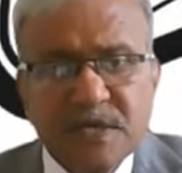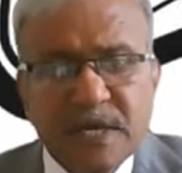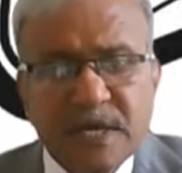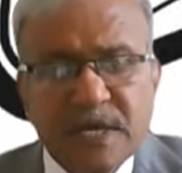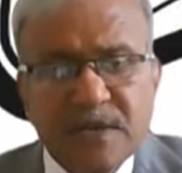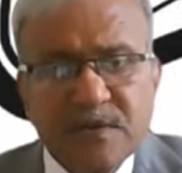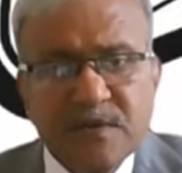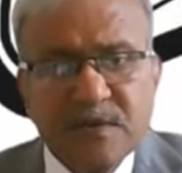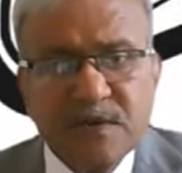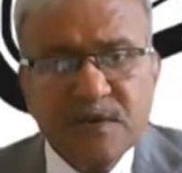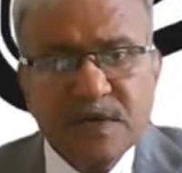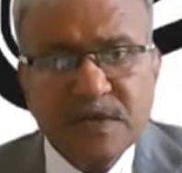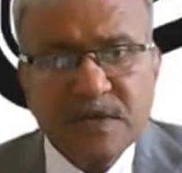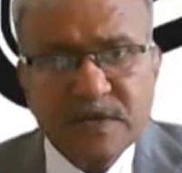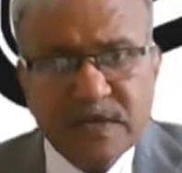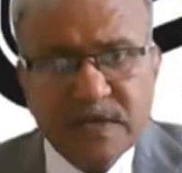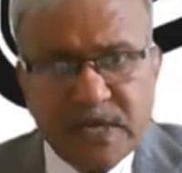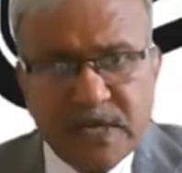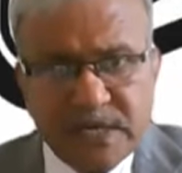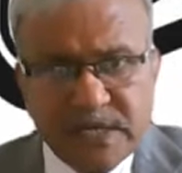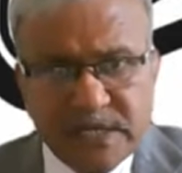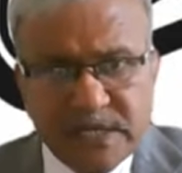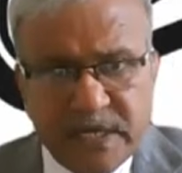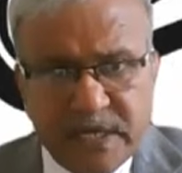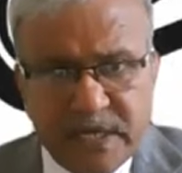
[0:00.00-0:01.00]
like our
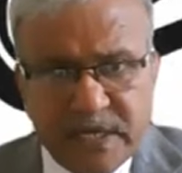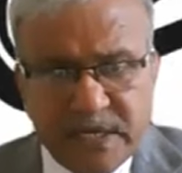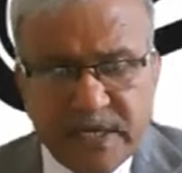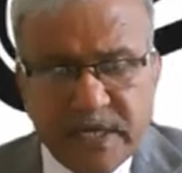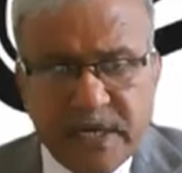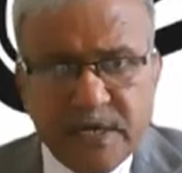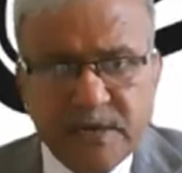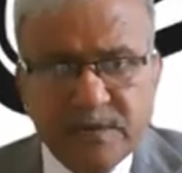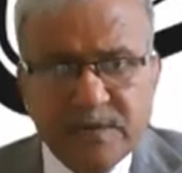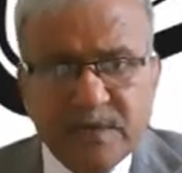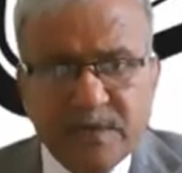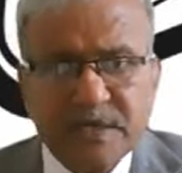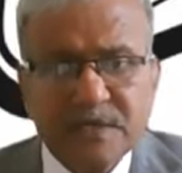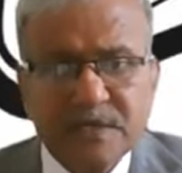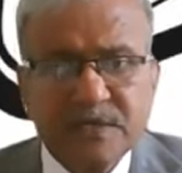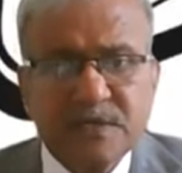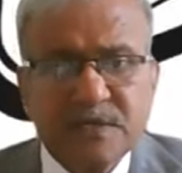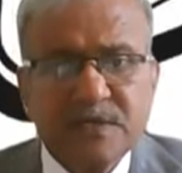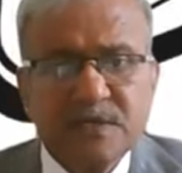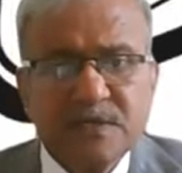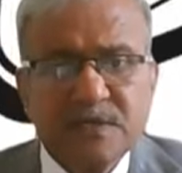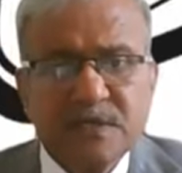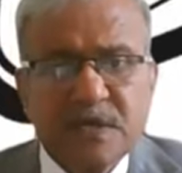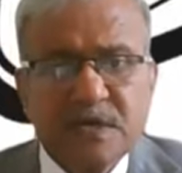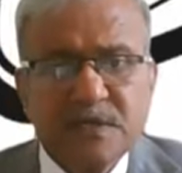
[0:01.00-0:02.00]
retired
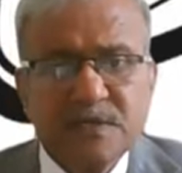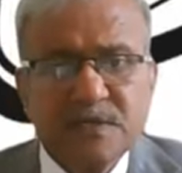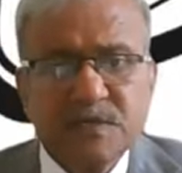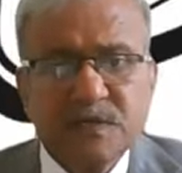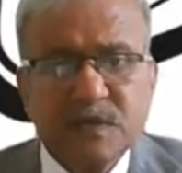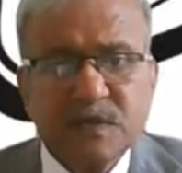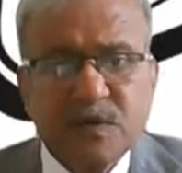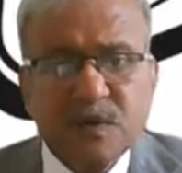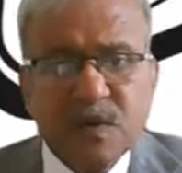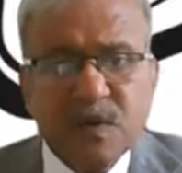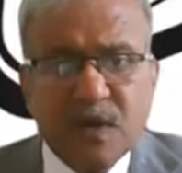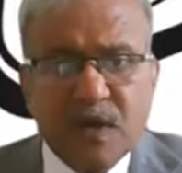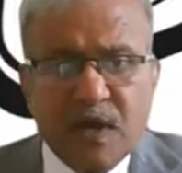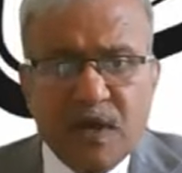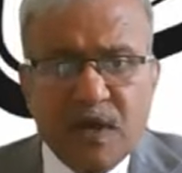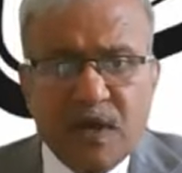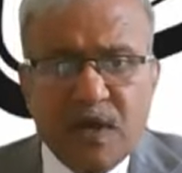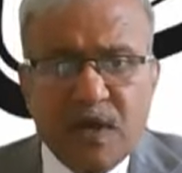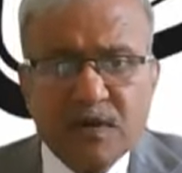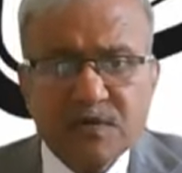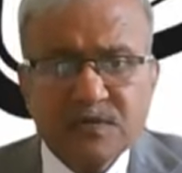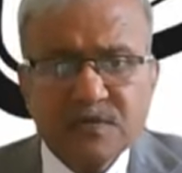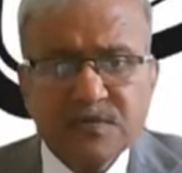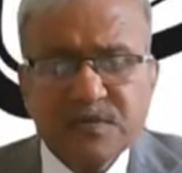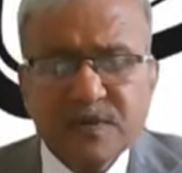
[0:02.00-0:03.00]
persons also,
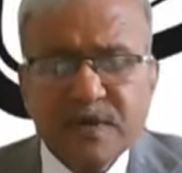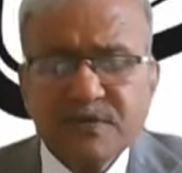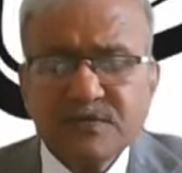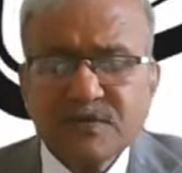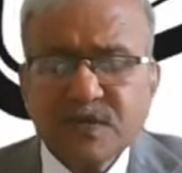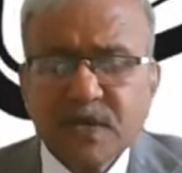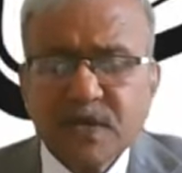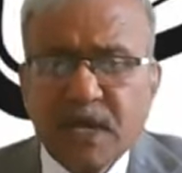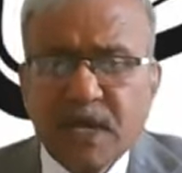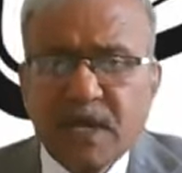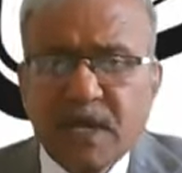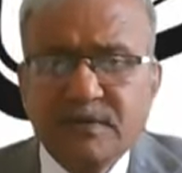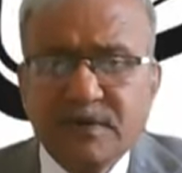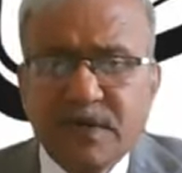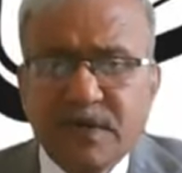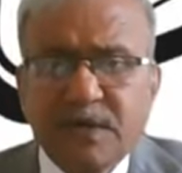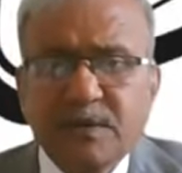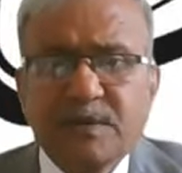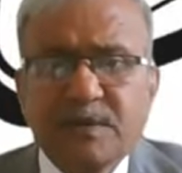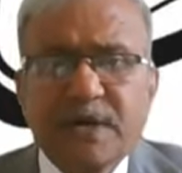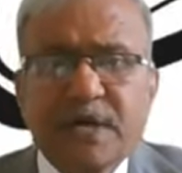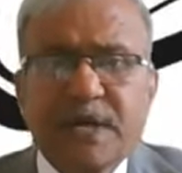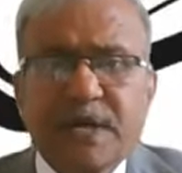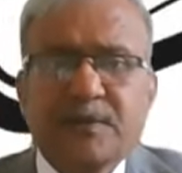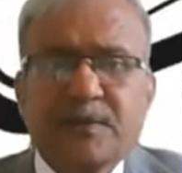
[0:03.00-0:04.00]
housewives,
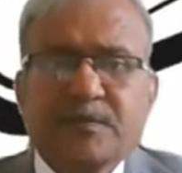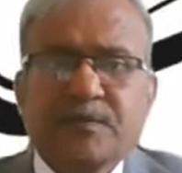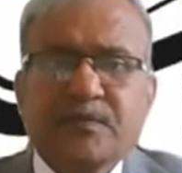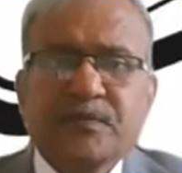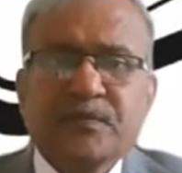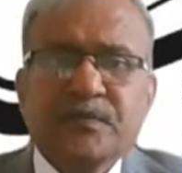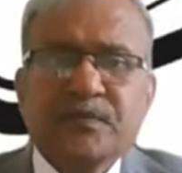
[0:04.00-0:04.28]
everybody.